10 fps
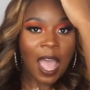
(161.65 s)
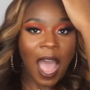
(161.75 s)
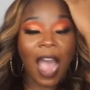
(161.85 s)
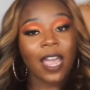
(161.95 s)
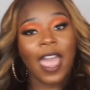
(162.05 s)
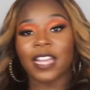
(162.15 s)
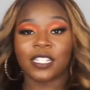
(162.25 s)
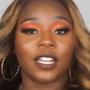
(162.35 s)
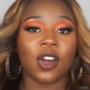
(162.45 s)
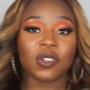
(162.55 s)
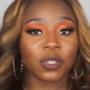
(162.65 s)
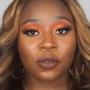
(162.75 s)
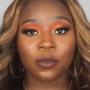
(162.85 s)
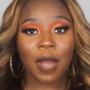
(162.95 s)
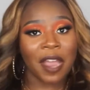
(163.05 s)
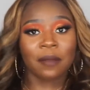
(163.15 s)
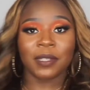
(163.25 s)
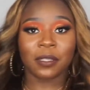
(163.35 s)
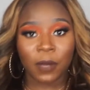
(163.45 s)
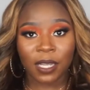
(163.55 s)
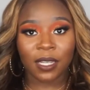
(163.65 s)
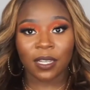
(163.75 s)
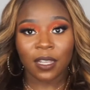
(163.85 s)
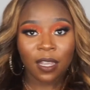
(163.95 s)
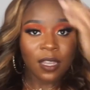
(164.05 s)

I could actually go to school. I ain't gonna be sweating.